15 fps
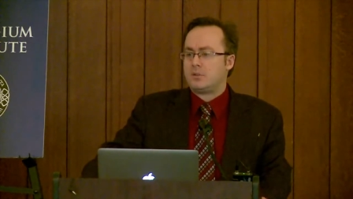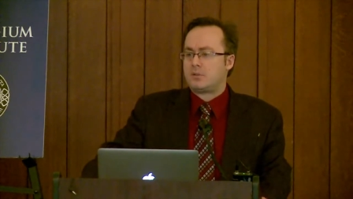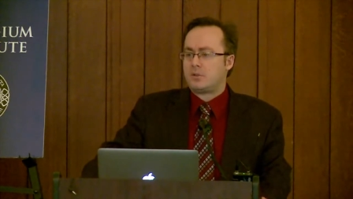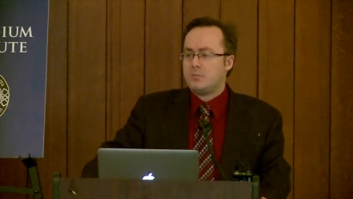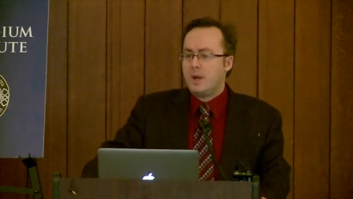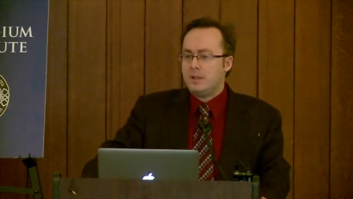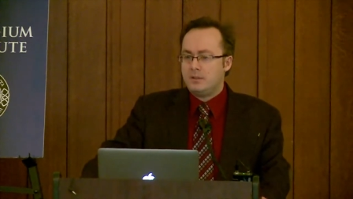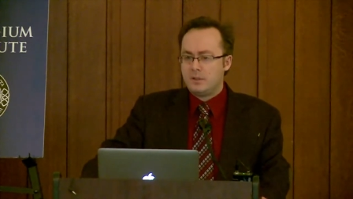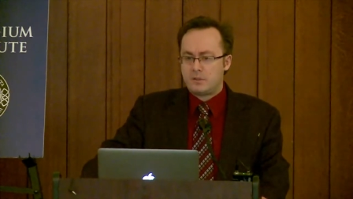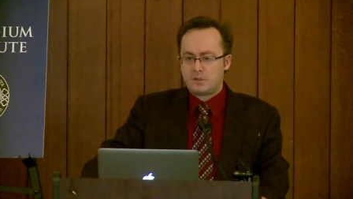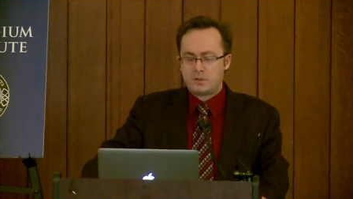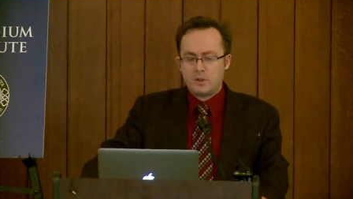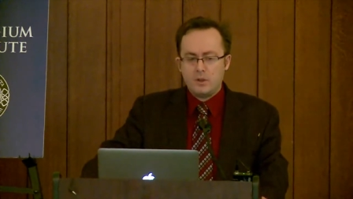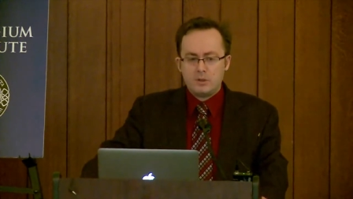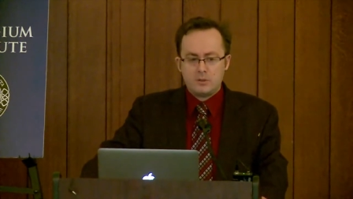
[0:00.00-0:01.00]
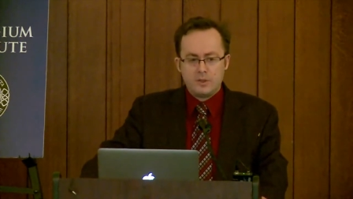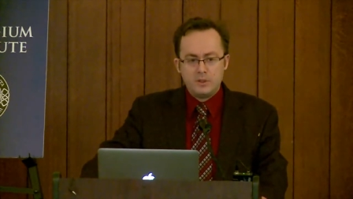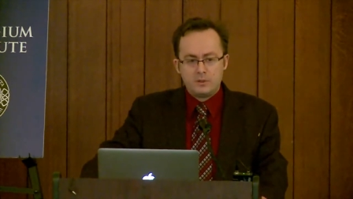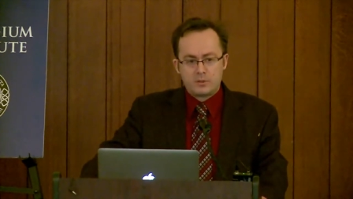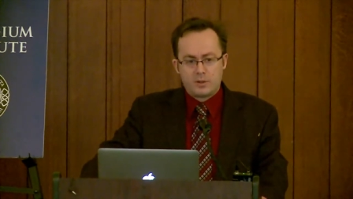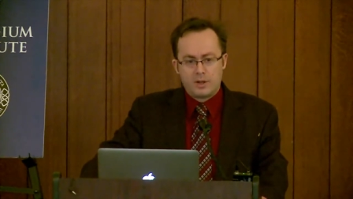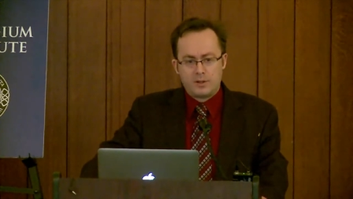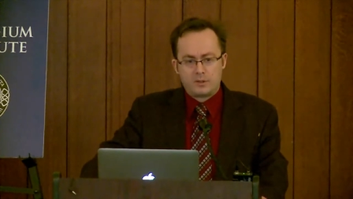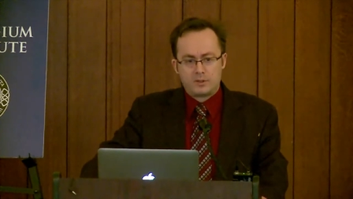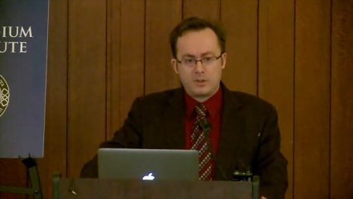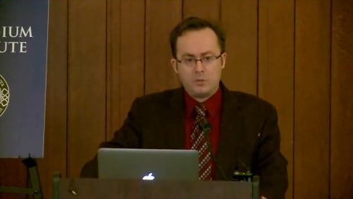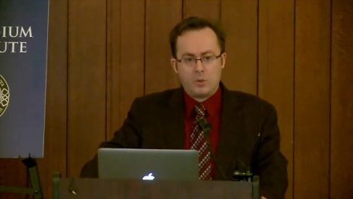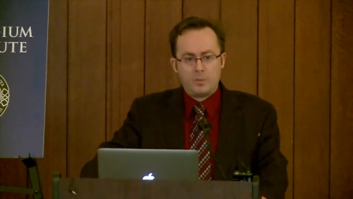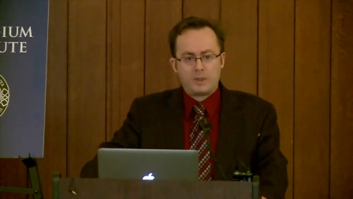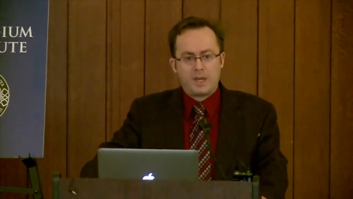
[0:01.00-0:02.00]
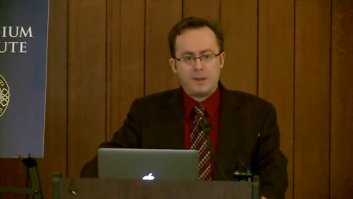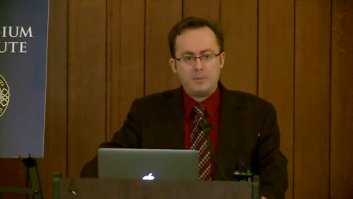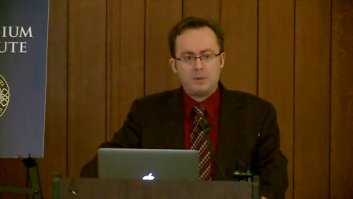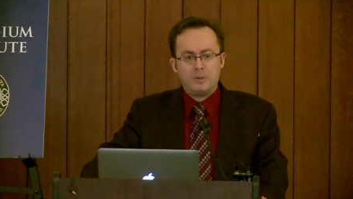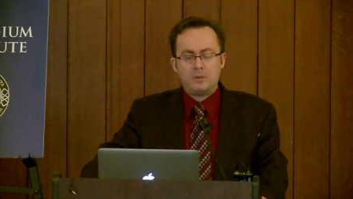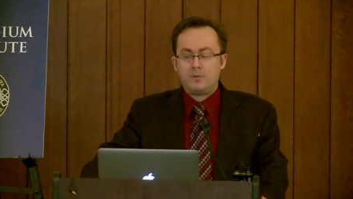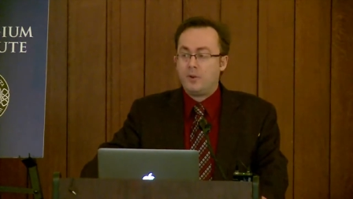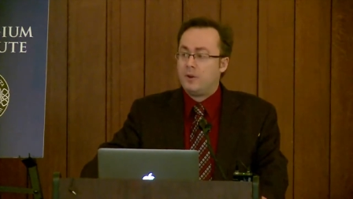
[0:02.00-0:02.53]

tremendous surge of interest in what became known as